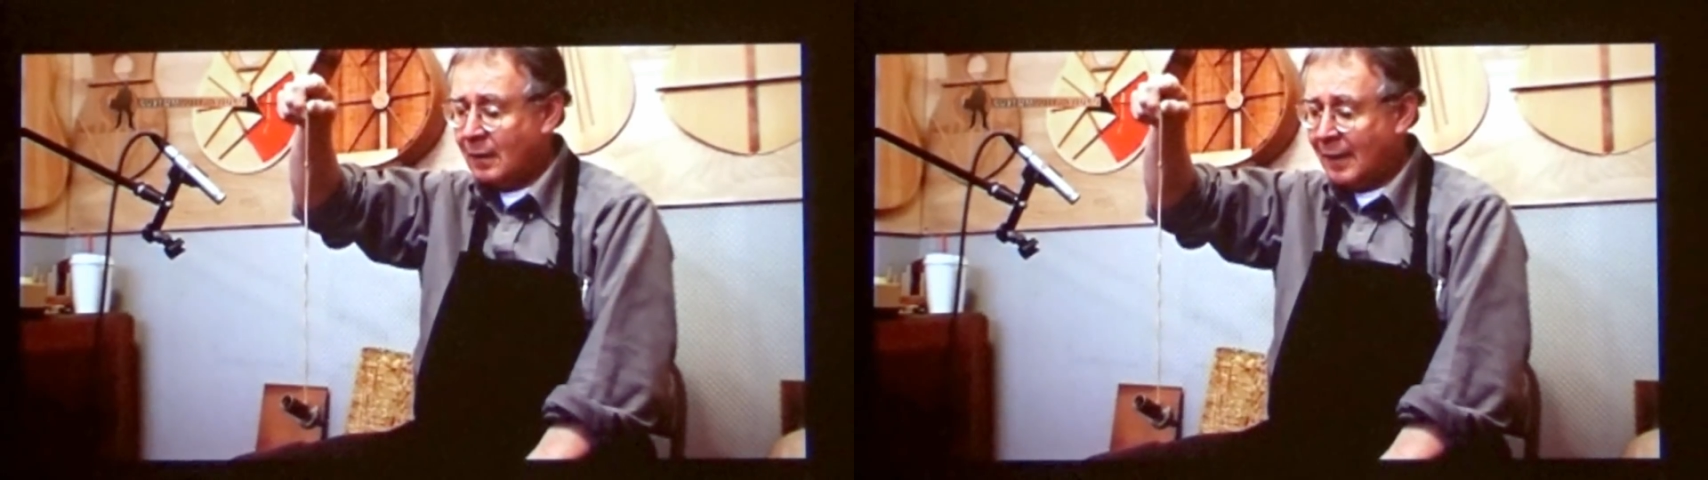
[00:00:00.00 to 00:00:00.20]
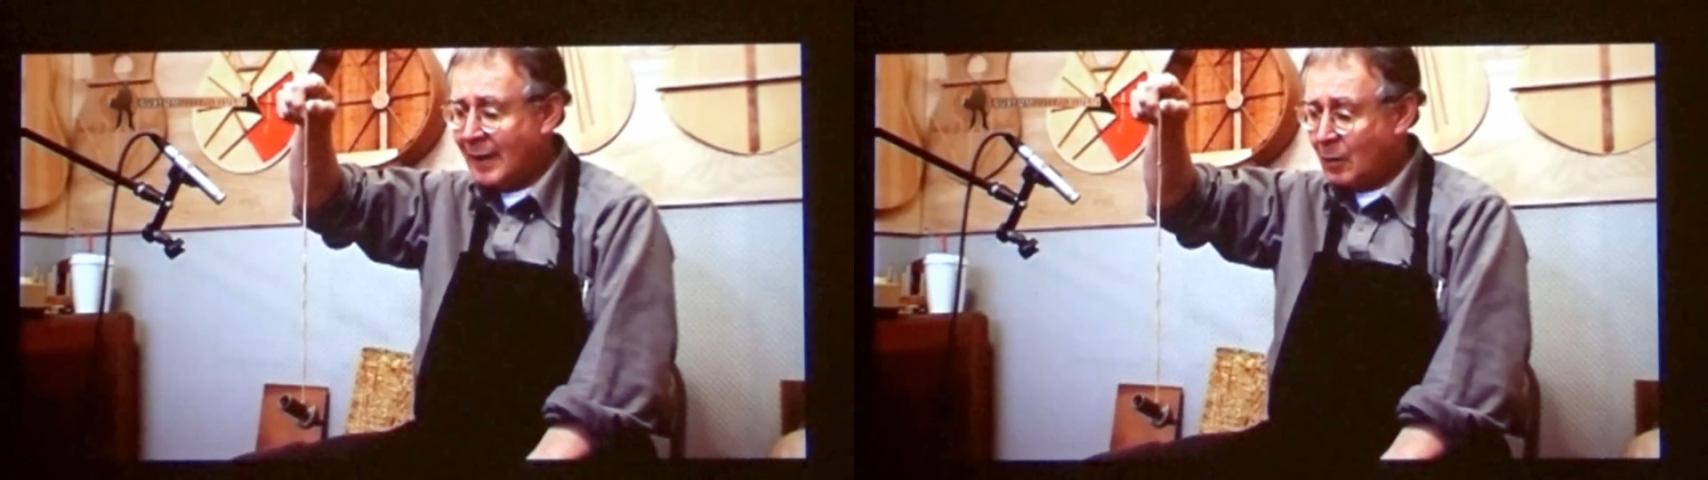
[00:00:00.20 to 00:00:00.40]

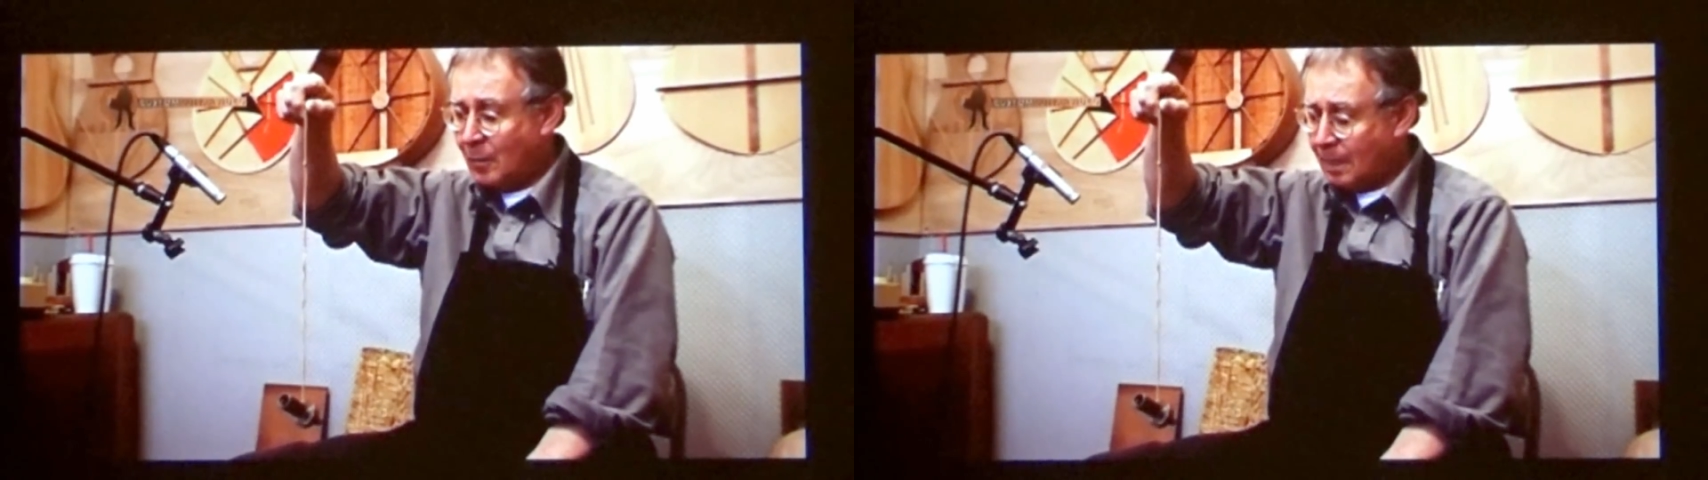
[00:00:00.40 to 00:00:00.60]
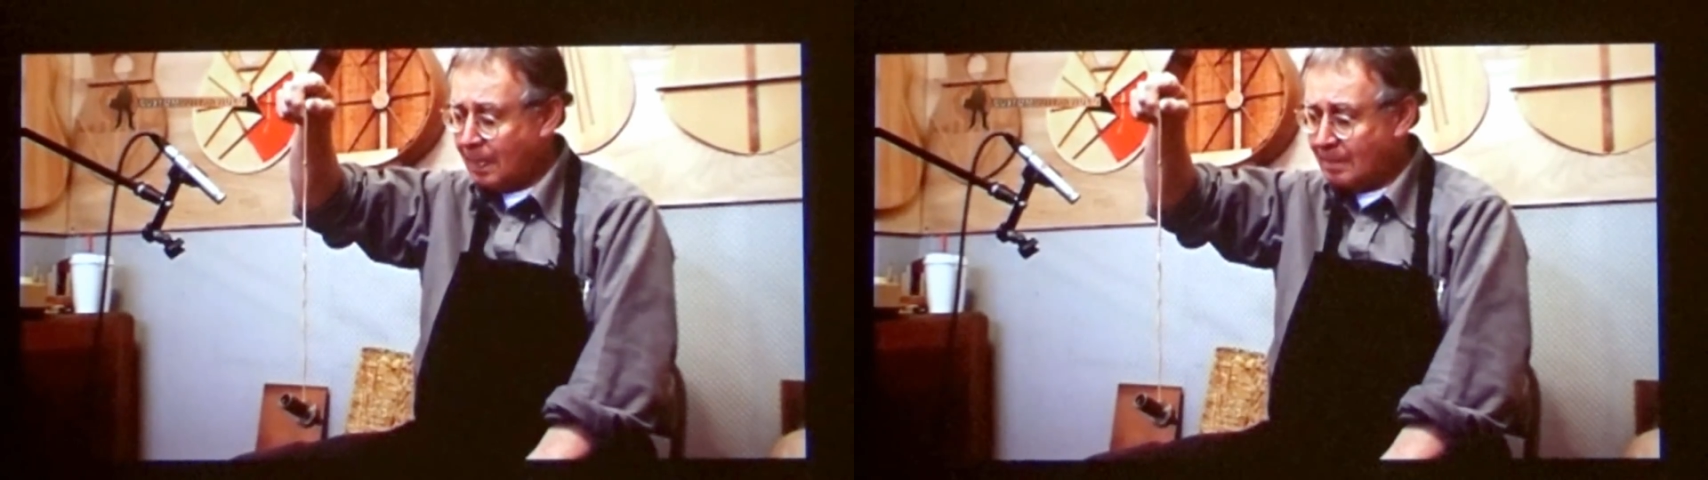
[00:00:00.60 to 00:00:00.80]

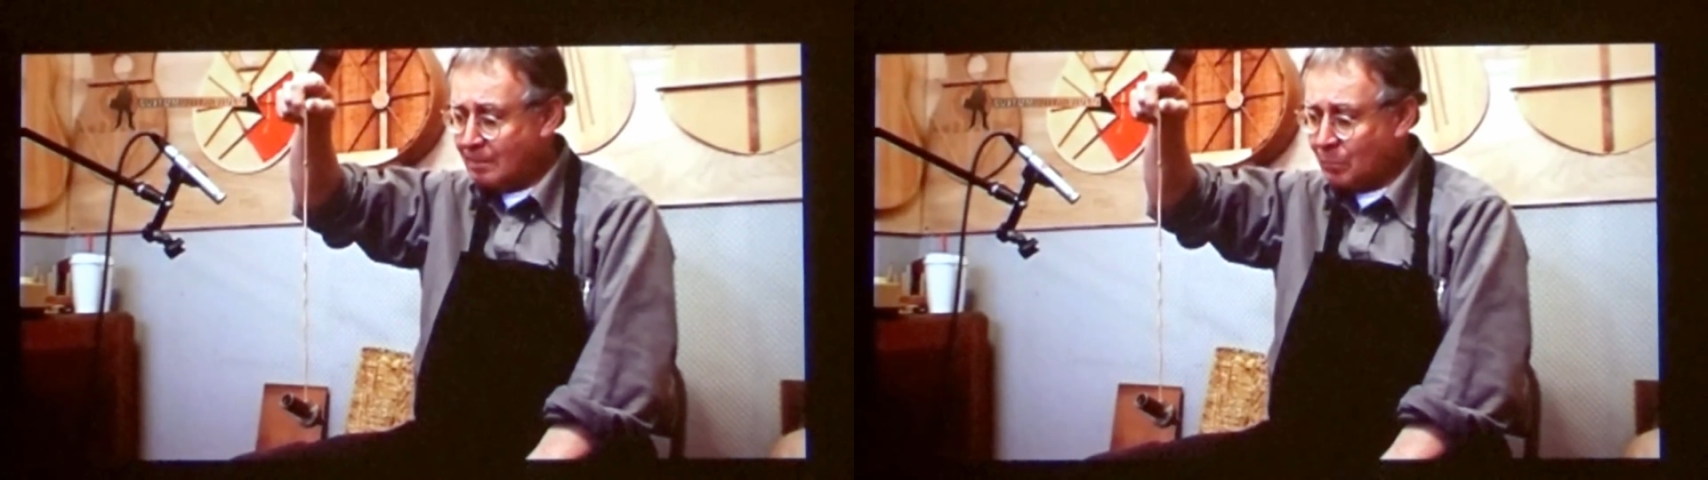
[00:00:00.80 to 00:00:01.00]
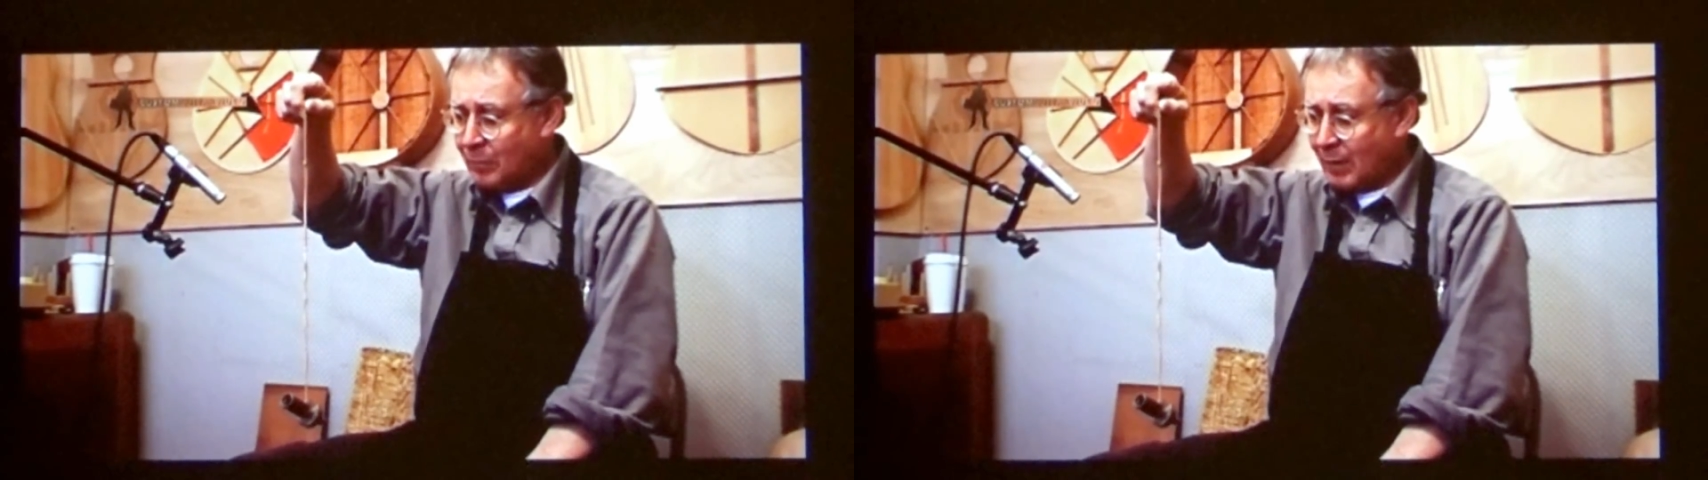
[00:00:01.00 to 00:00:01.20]
Now,
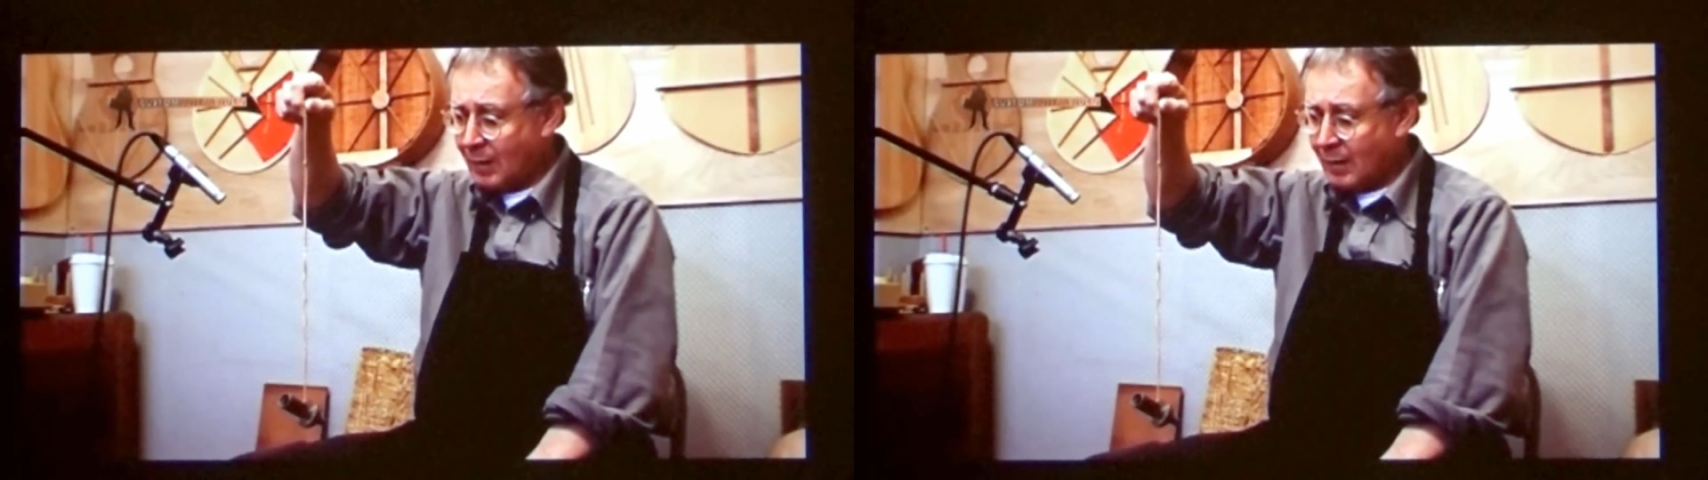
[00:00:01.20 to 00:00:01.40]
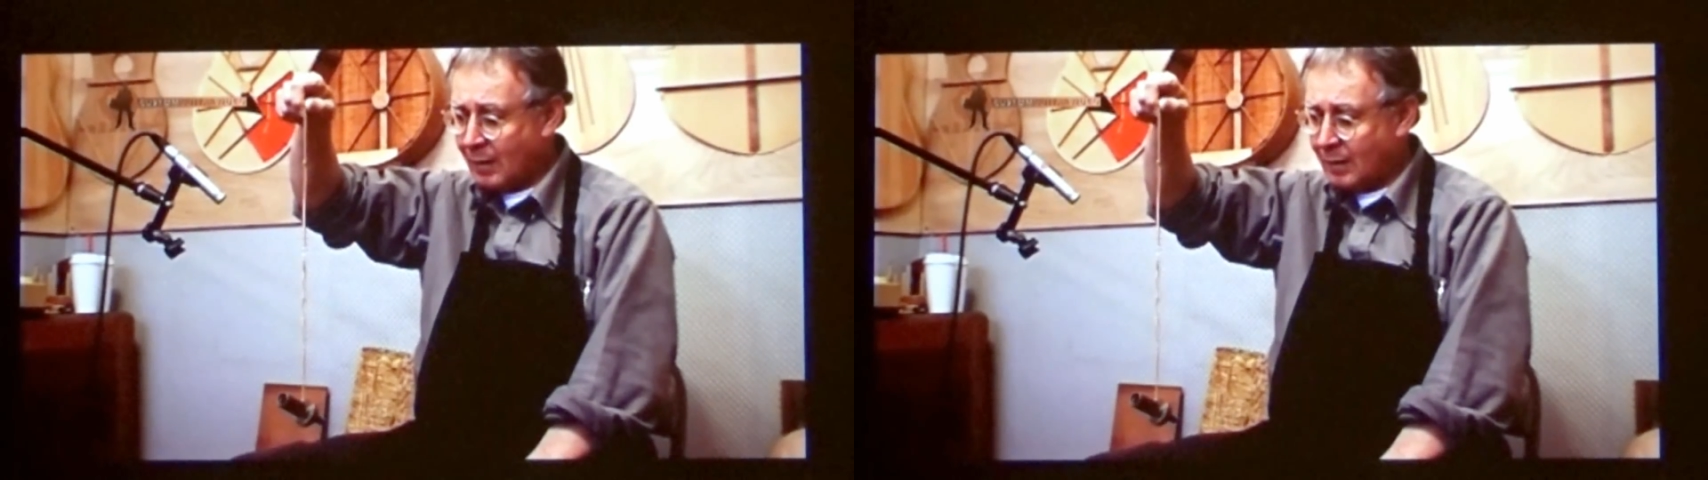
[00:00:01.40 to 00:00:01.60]

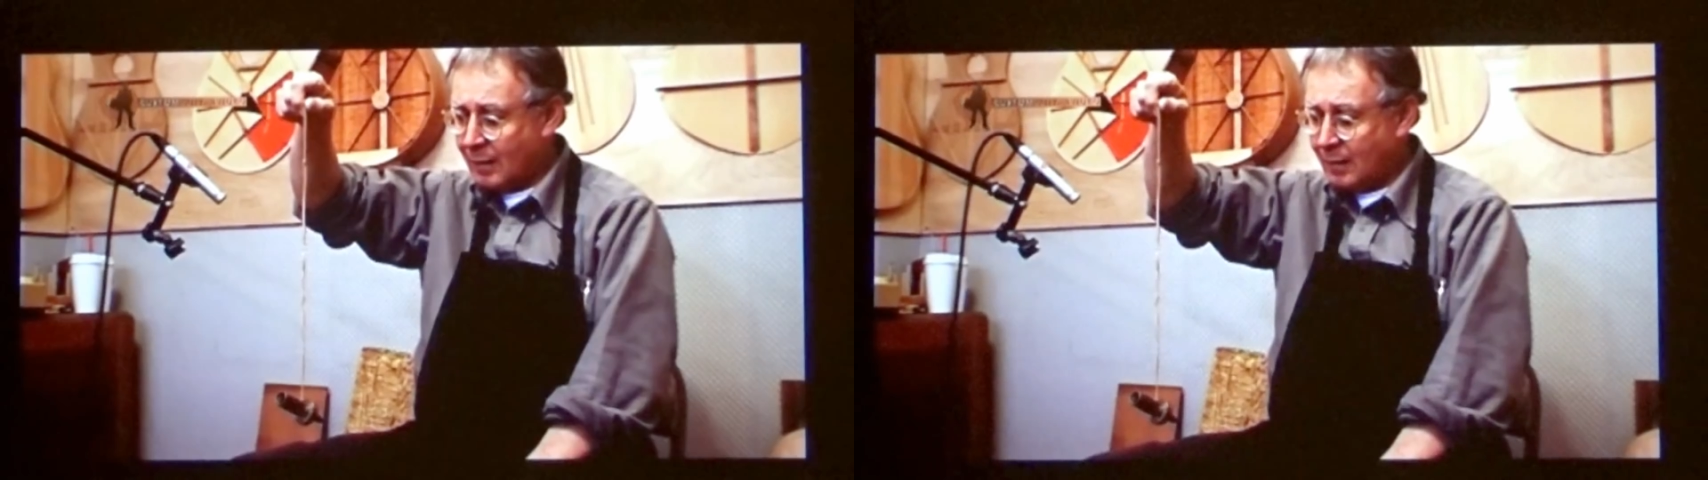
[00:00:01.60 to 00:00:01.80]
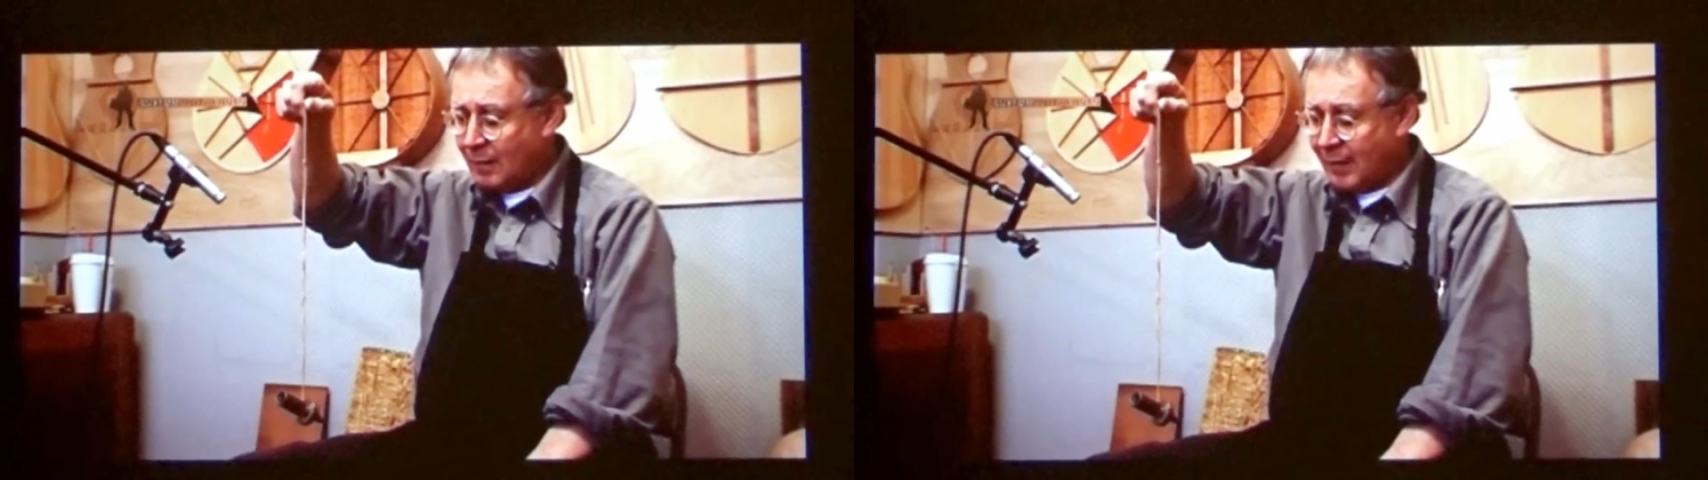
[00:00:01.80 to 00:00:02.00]

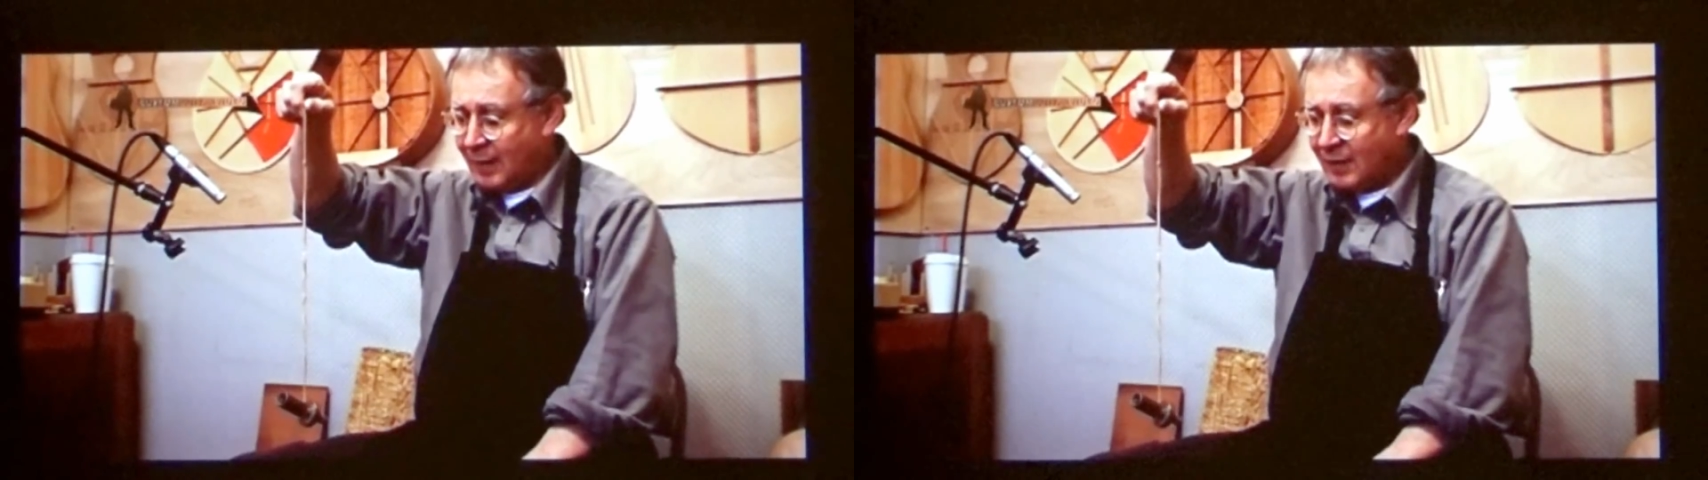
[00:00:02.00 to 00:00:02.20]
the